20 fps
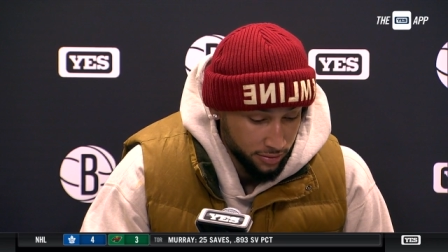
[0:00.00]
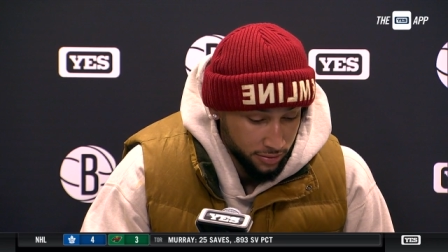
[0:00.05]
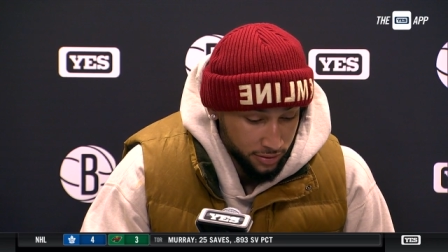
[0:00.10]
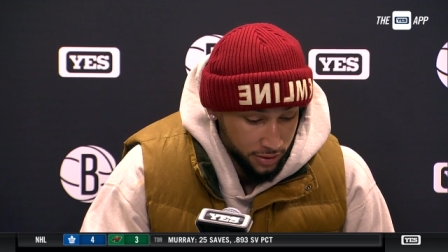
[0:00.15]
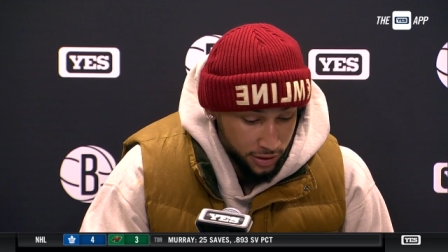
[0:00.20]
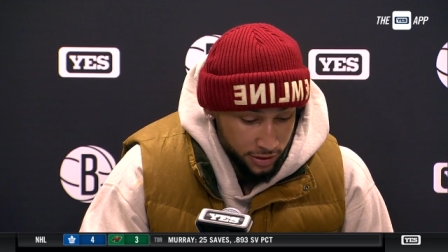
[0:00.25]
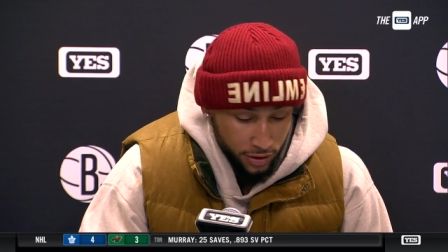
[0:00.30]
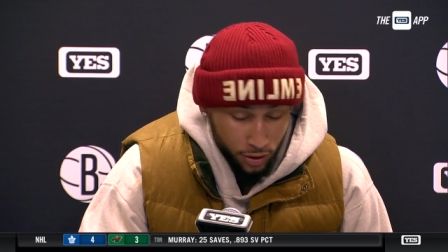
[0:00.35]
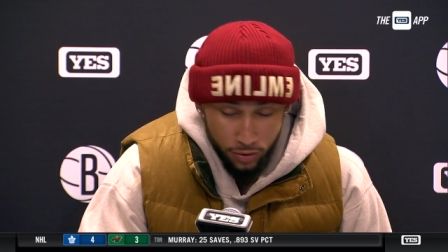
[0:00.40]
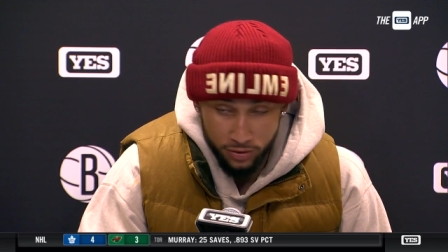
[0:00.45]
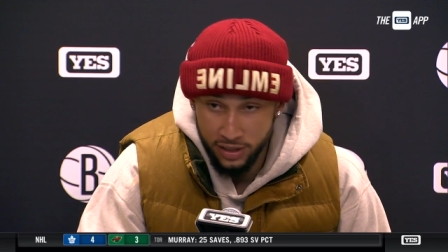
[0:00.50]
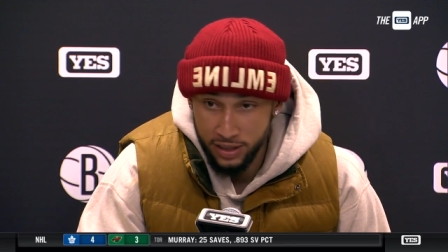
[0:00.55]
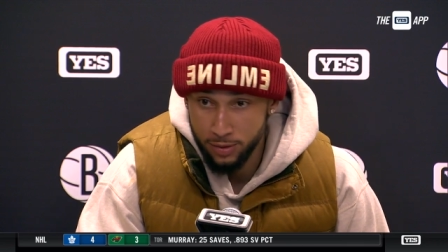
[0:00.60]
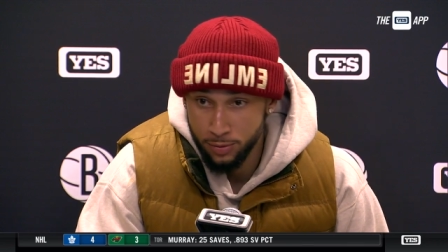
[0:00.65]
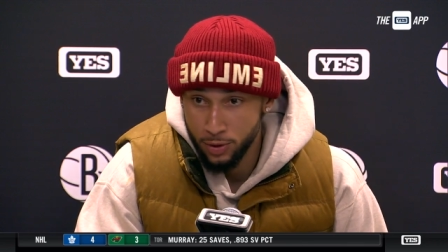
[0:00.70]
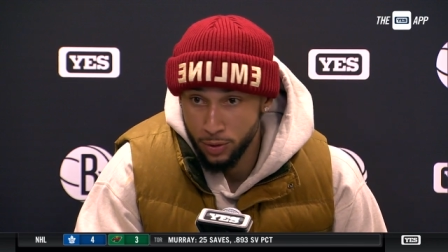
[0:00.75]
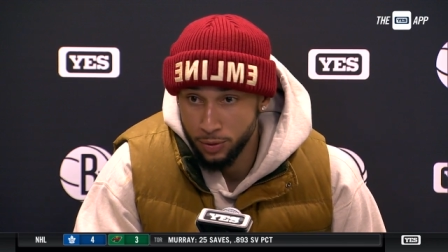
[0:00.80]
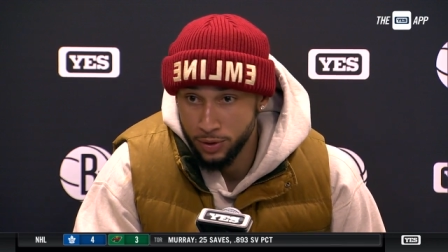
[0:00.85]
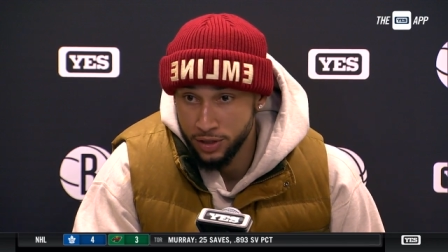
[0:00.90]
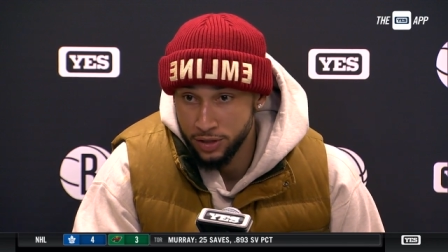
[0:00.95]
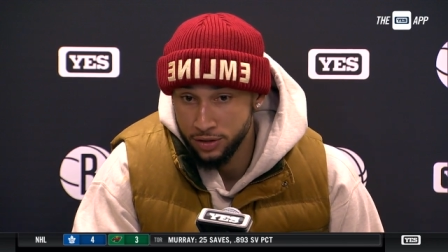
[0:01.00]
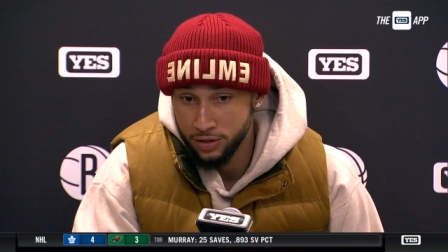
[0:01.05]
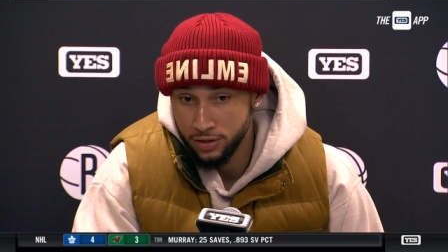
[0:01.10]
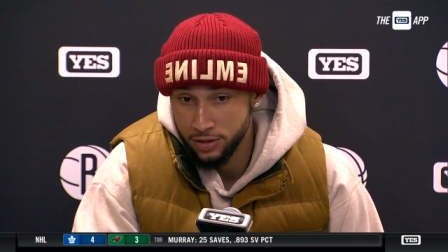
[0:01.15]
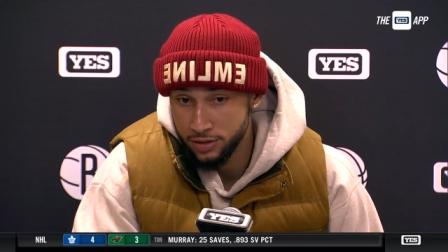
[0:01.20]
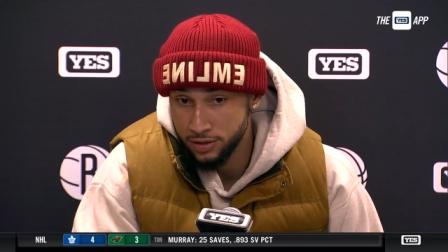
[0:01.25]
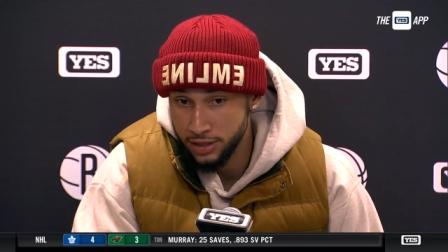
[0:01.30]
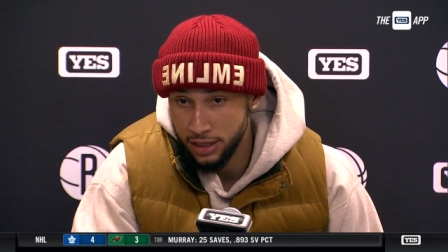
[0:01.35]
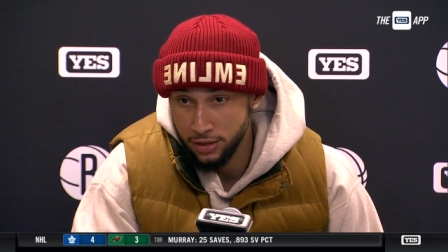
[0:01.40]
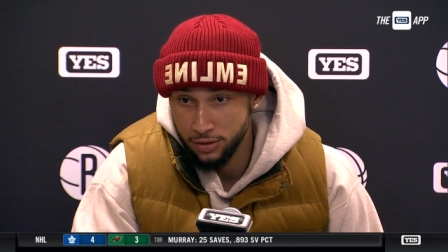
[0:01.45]
There's no team where we can
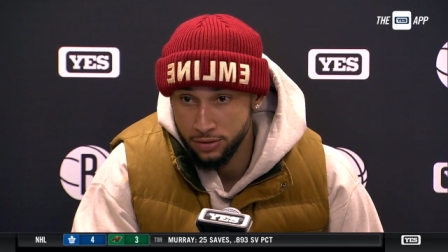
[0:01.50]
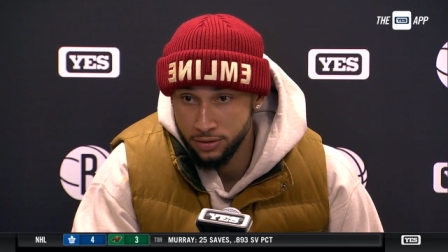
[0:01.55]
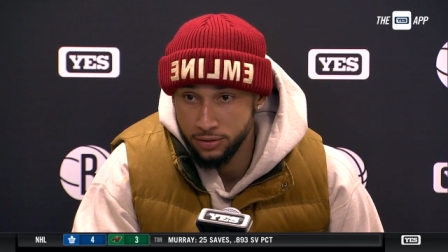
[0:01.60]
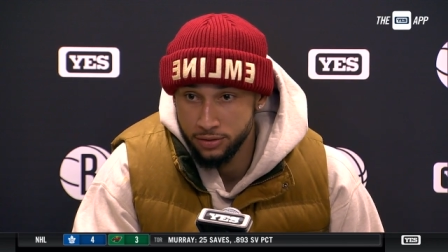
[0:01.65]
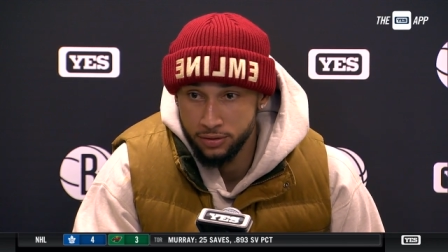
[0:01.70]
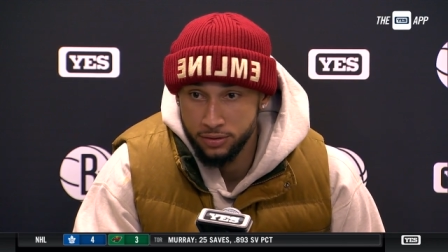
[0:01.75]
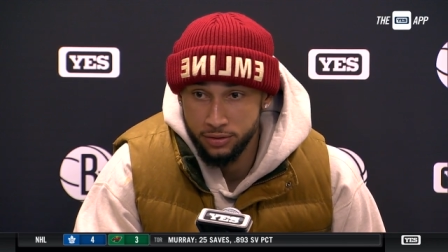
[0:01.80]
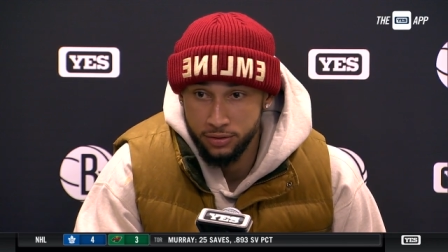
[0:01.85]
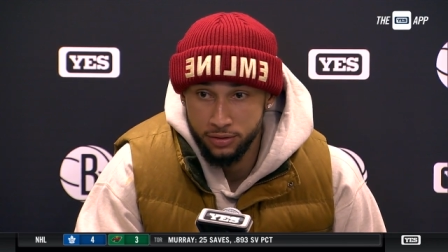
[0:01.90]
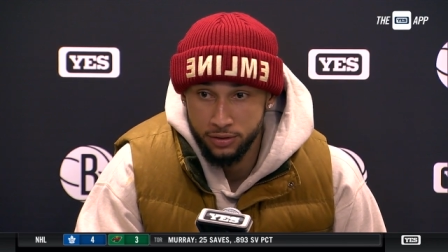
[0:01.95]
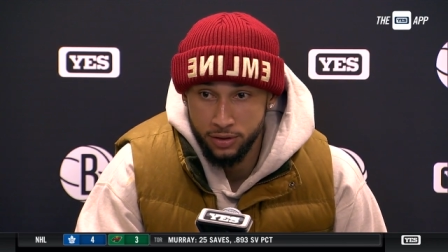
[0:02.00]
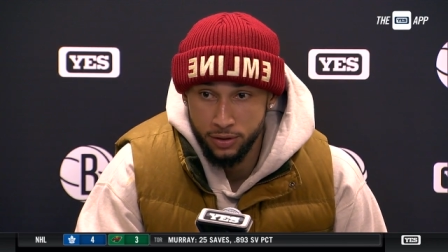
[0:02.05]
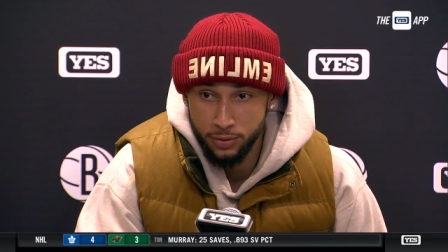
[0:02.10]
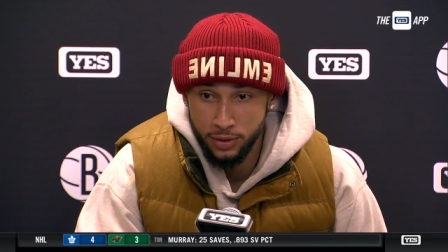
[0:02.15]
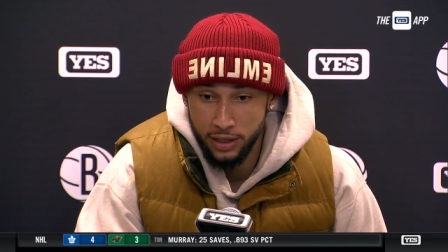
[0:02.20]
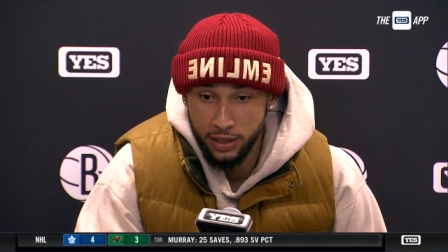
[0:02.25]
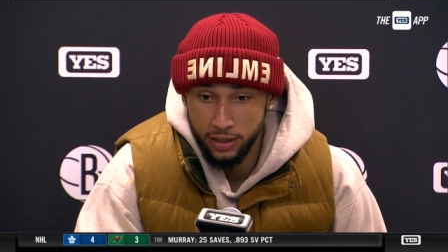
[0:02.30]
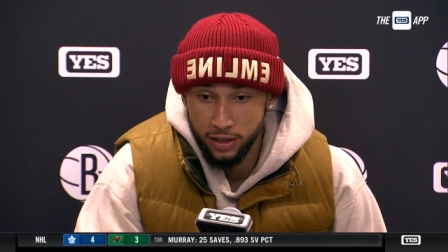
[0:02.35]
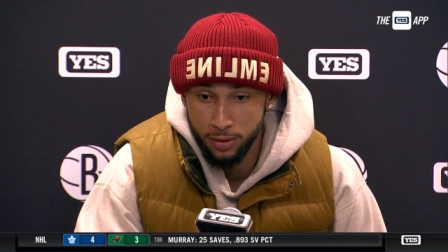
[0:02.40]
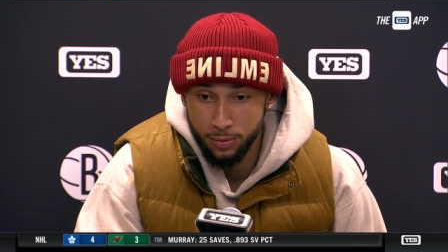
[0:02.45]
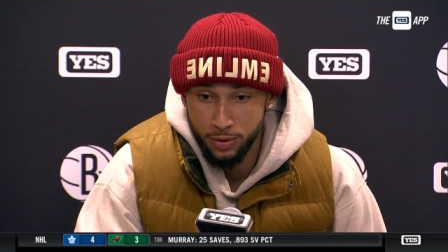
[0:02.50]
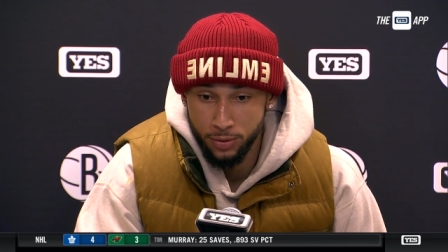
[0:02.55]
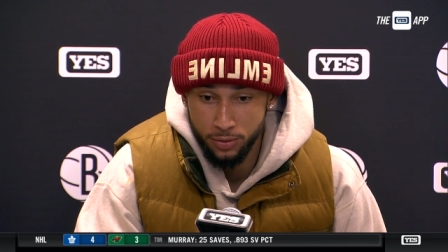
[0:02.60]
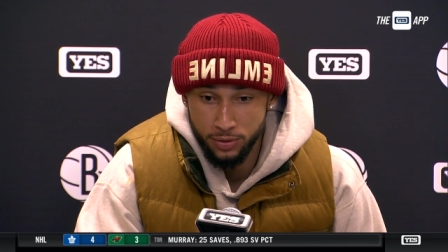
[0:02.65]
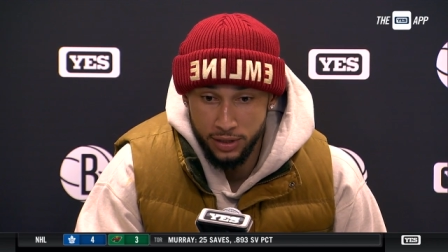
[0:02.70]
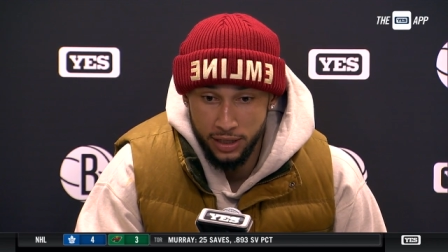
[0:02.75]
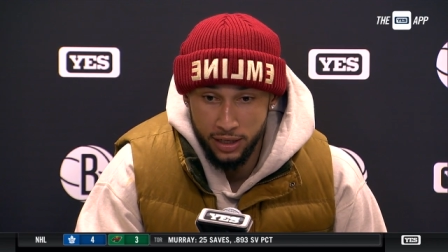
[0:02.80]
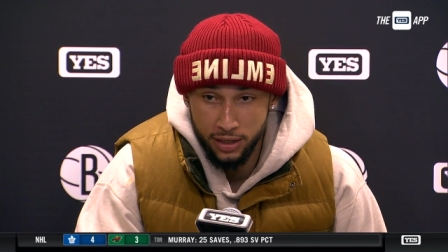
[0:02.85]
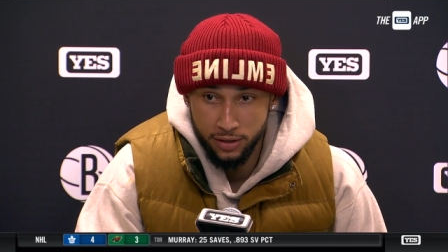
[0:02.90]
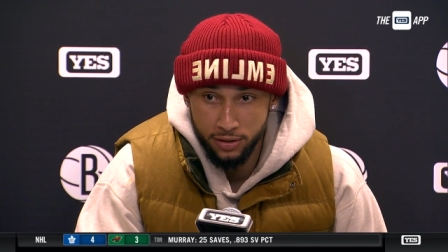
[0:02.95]
just settle. You know, we got to come in
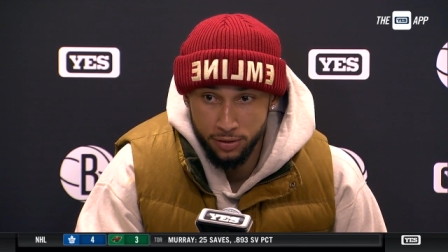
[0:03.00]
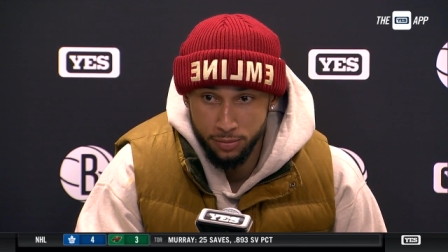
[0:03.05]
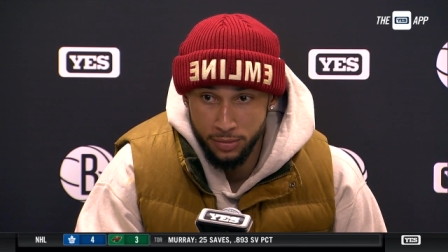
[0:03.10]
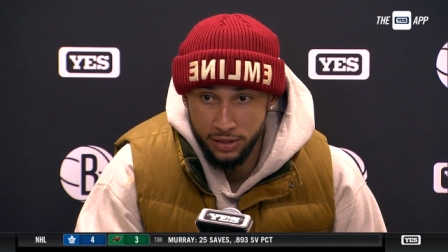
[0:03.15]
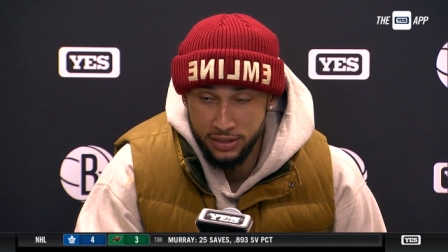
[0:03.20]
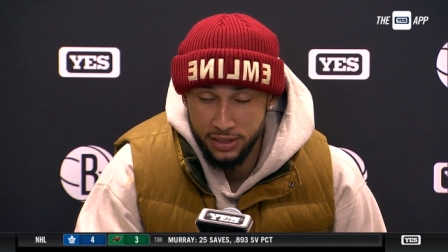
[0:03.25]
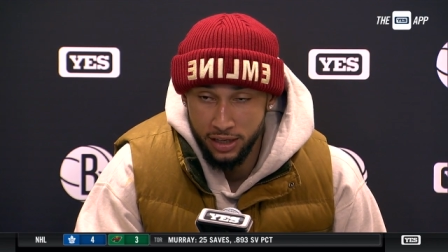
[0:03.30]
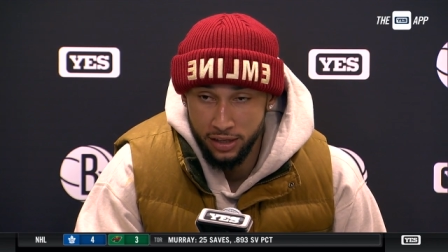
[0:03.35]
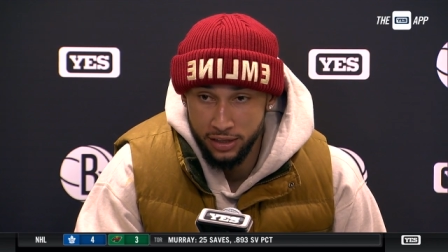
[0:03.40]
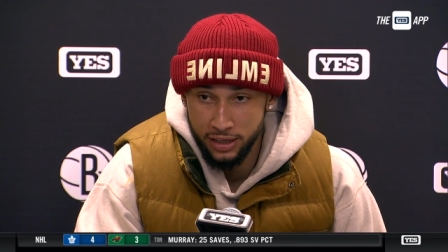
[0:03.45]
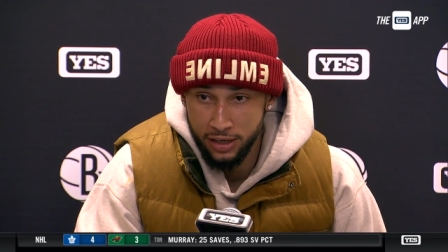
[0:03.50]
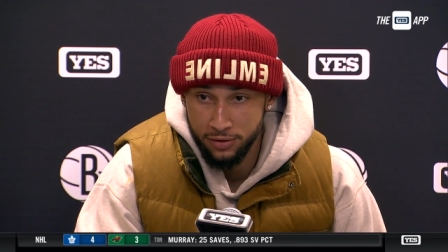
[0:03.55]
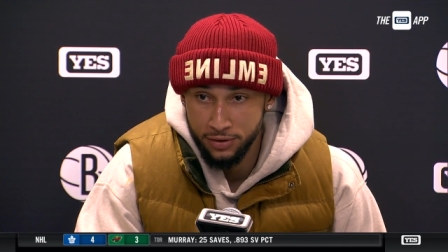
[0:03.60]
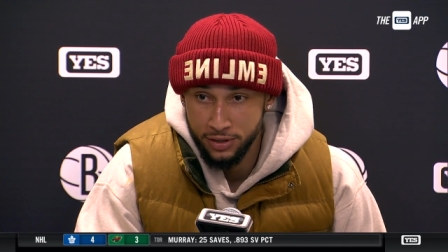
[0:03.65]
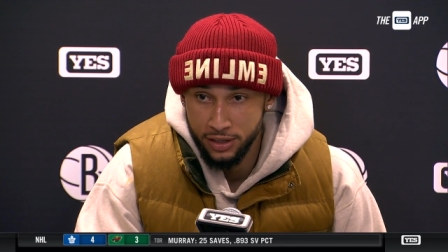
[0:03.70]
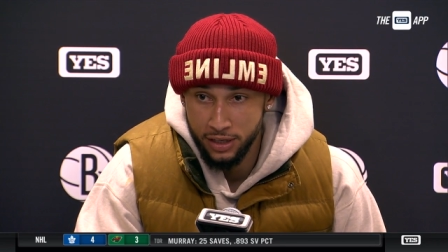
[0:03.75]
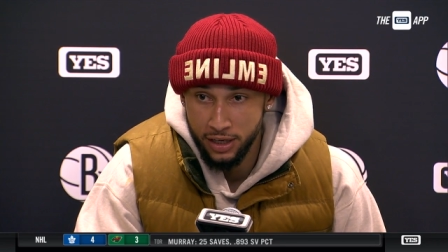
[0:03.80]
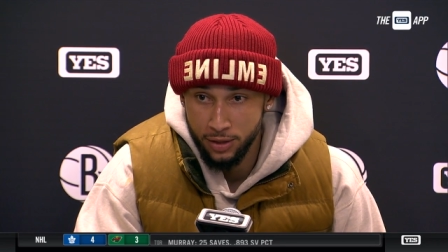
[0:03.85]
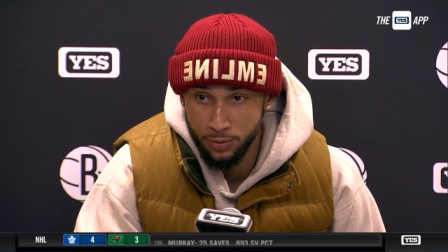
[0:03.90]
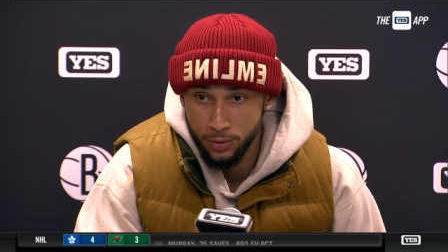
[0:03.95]
with that mentality every night.